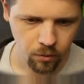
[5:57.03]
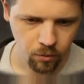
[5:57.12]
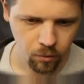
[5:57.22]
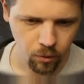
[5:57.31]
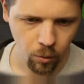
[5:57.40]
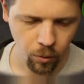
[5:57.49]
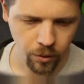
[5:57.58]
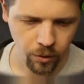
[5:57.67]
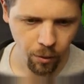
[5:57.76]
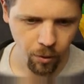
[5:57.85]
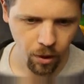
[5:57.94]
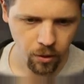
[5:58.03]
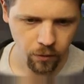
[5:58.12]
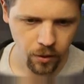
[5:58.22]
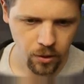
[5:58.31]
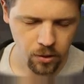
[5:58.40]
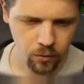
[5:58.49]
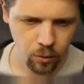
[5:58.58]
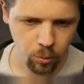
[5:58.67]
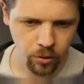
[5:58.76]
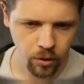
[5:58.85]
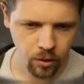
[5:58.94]
going that way on the face of your
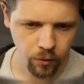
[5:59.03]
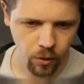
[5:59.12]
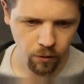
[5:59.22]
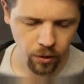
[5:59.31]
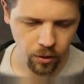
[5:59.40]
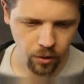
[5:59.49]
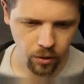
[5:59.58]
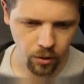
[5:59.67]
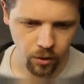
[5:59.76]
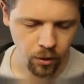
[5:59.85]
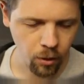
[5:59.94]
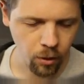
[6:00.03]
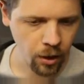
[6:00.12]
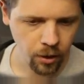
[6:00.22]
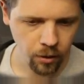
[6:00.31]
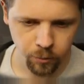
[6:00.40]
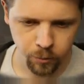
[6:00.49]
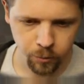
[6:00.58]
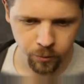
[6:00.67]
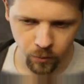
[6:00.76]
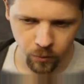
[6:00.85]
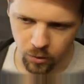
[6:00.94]
building, and if you have like an awning,
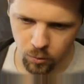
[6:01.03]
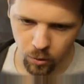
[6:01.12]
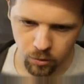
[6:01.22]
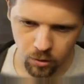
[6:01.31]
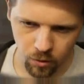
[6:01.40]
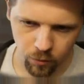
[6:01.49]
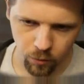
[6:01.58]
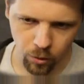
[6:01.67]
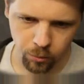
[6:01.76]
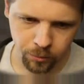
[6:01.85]
that's what I was looking for.